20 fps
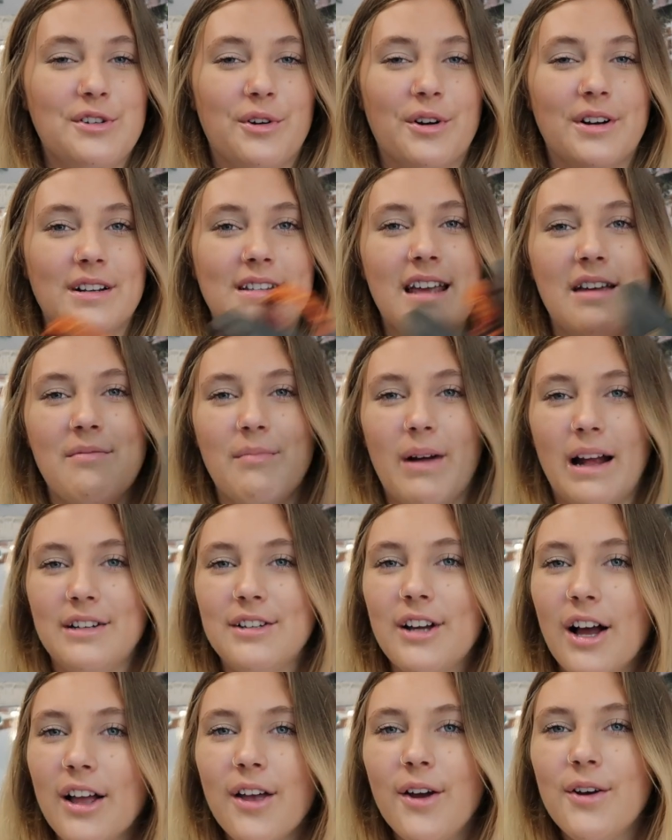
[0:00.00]
shorts, and my
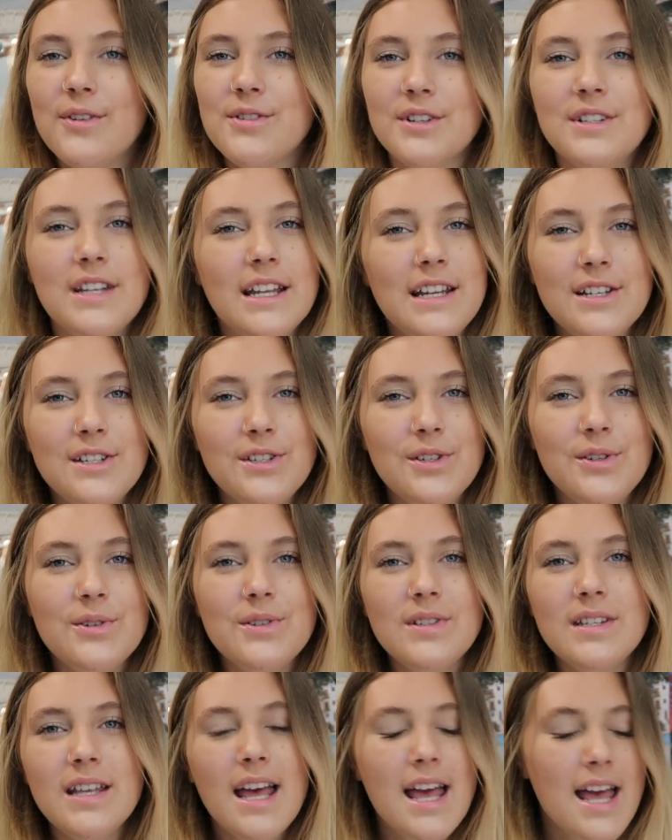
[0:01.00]
Chacos or tennis
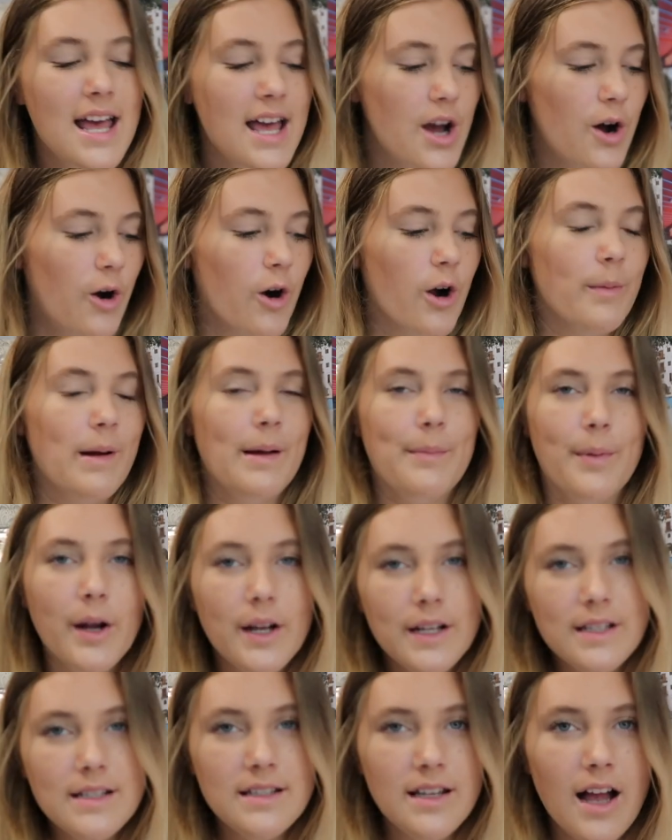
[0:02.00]
shoes or my
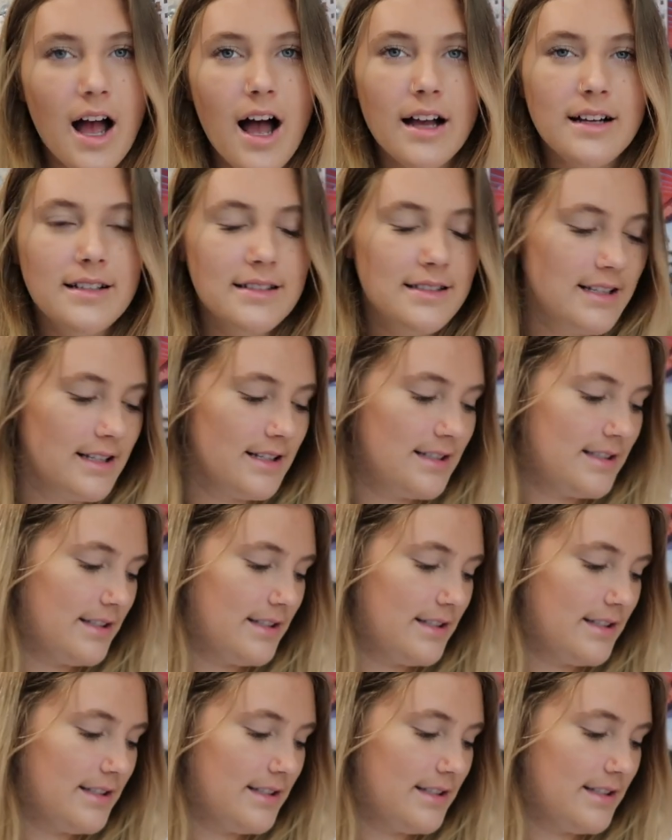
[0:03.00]
Birkenstocks.